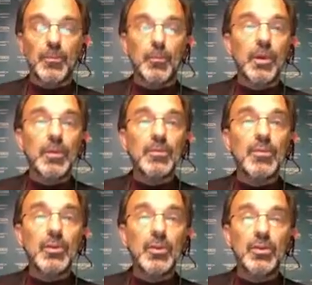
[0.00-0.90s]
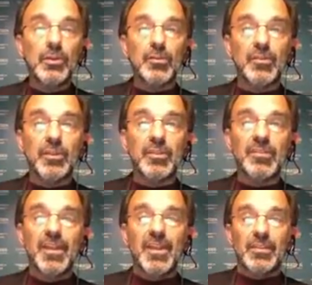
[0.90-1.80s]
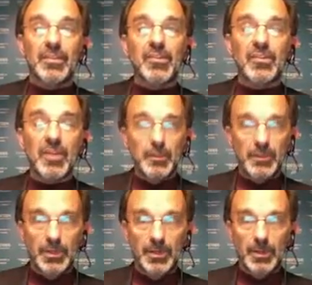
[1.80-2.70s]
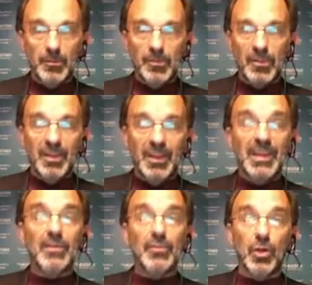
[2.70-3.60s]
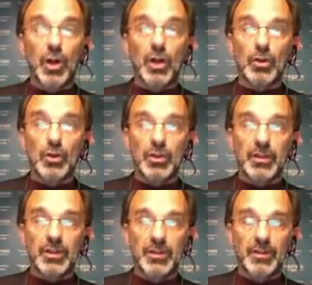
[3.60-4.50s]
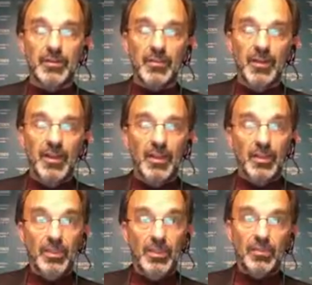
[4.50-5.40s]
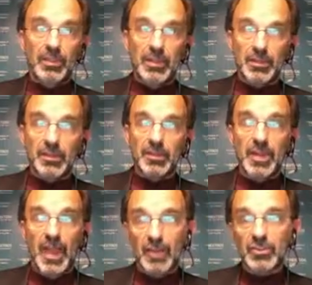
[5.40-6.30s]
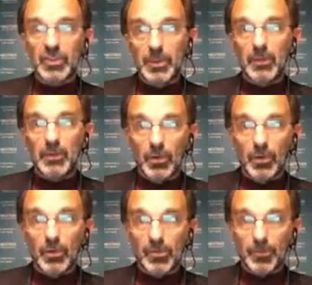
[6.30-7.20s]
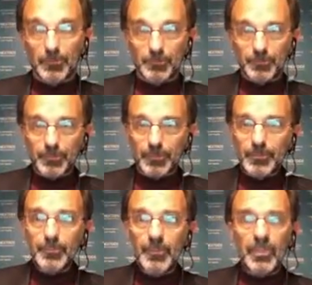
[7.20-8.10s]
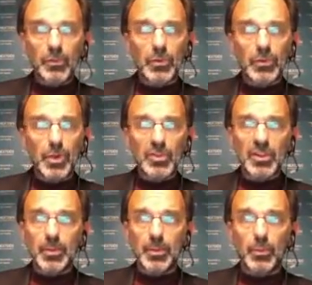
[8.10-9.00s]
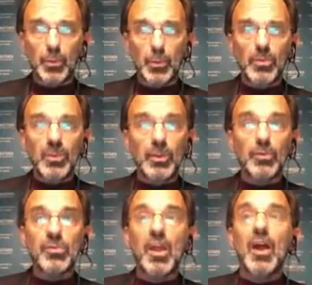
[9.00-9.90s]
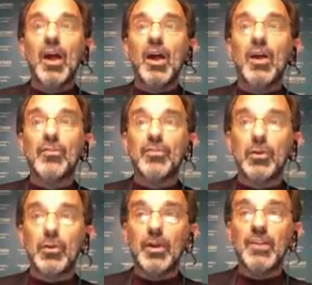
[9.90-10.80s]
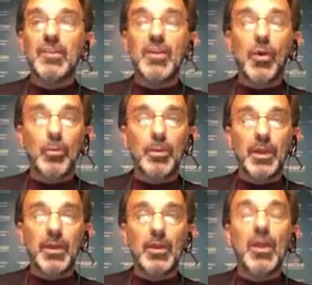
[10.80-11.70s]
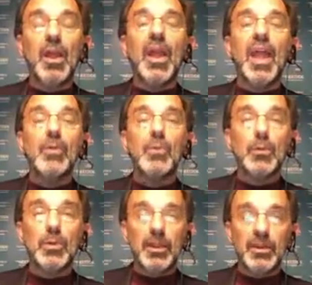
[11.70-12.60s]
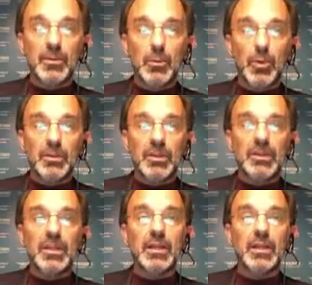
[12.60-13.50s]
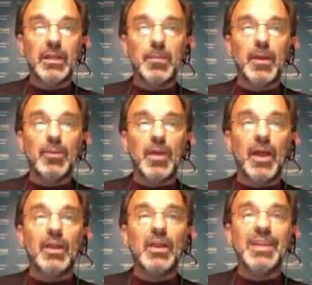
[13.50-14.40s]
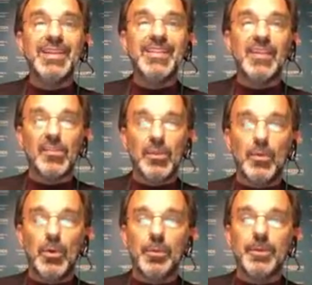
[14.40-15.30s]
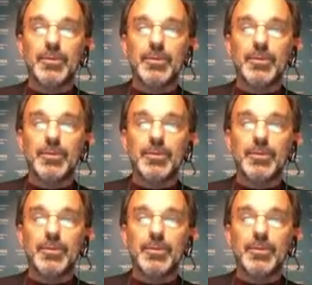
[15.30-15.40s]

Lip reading: Well, the good news is that sometimes, if caught early enough, these lesions can actually be reversed. This will largely be through the use of fluorides and home care, and we will get into more detail about that in just a moment.